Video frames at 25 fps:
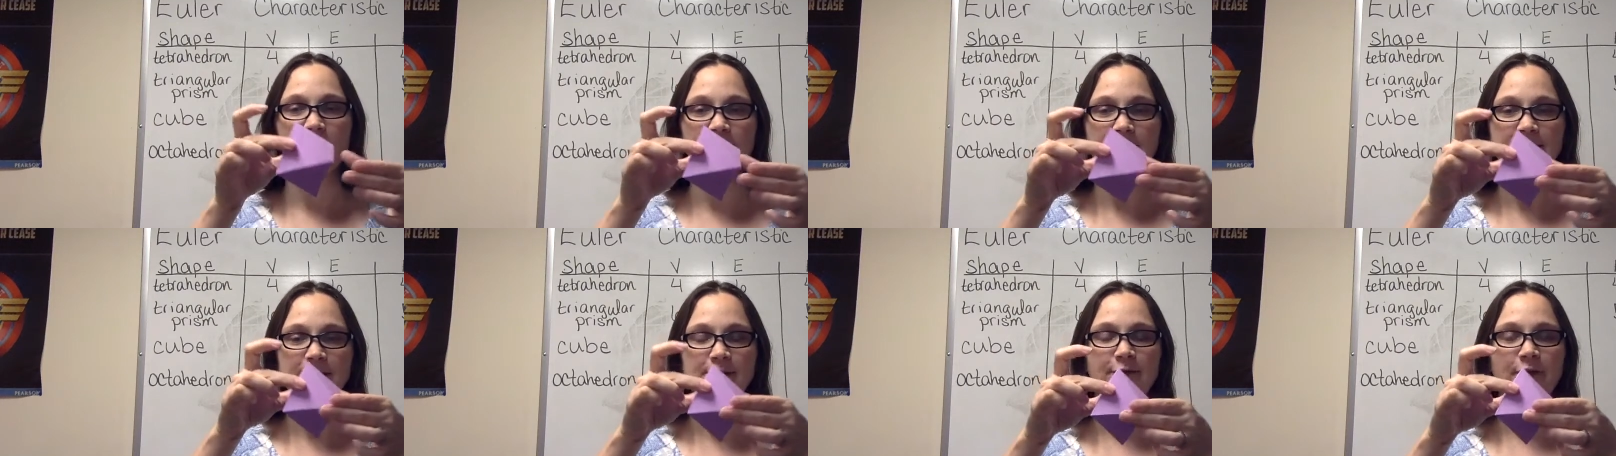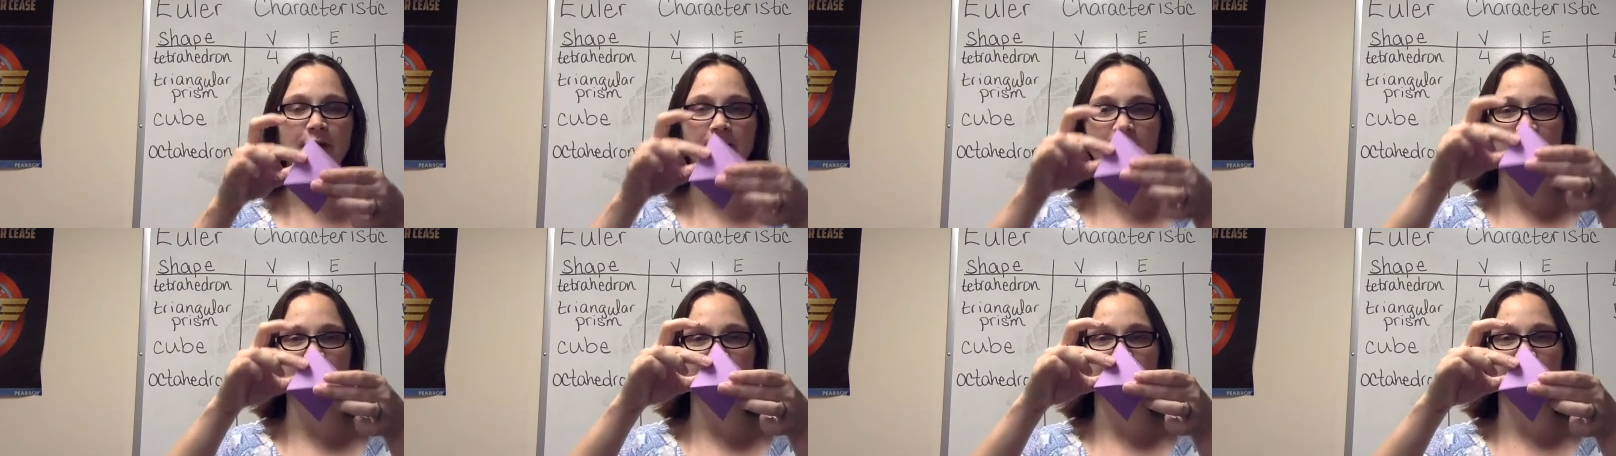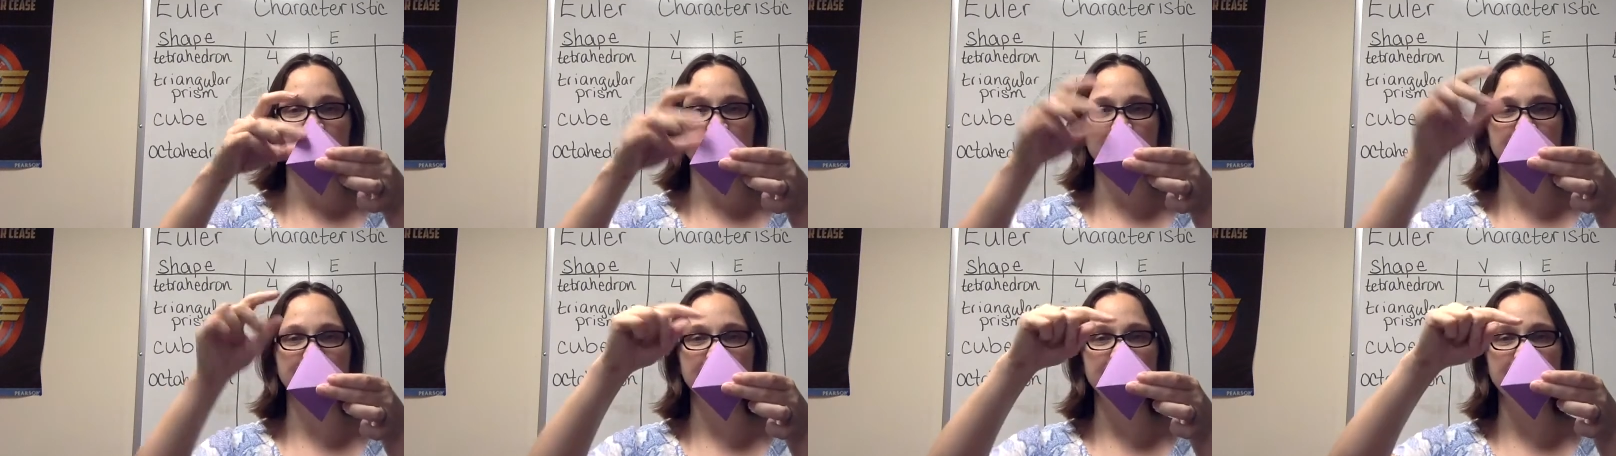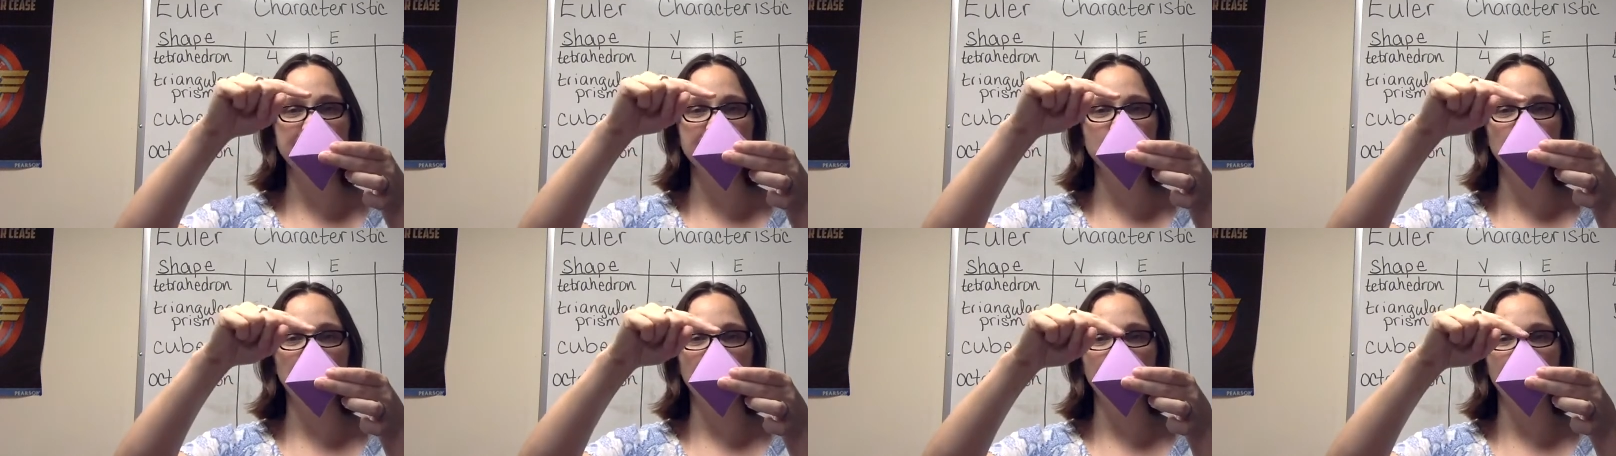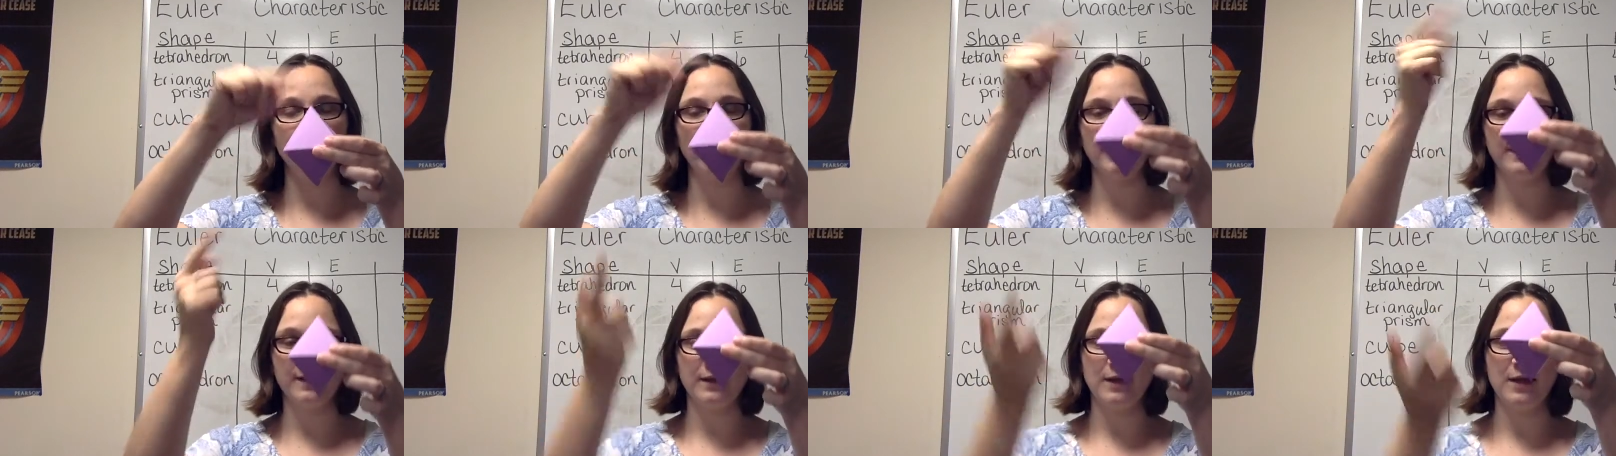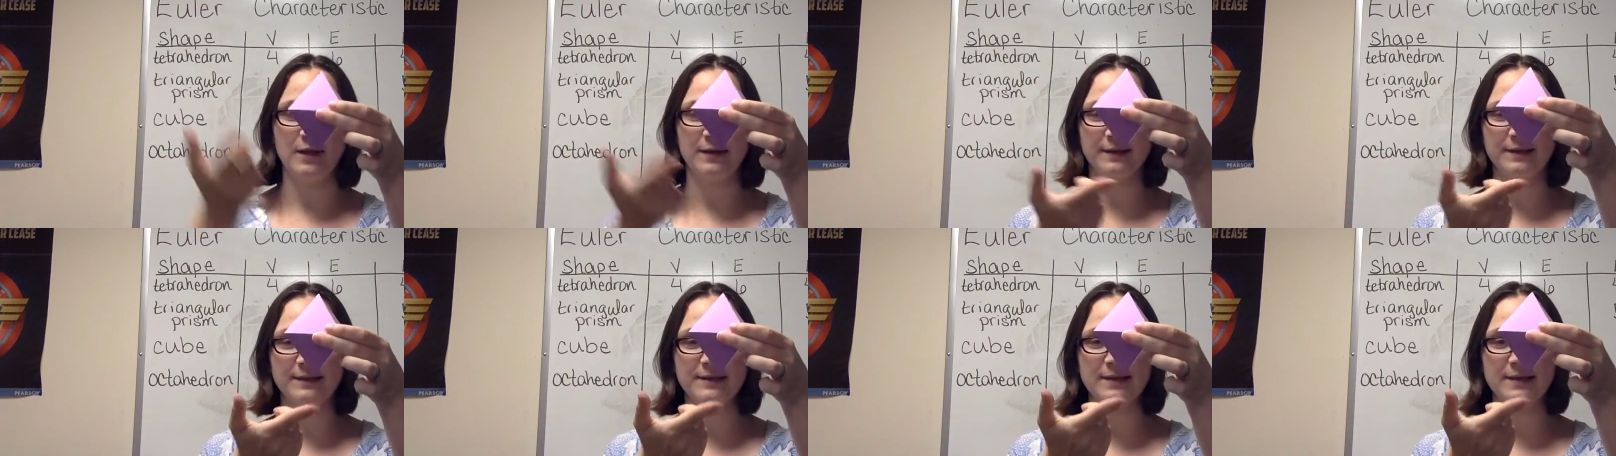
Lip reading: As far as vertices, we have 1 along the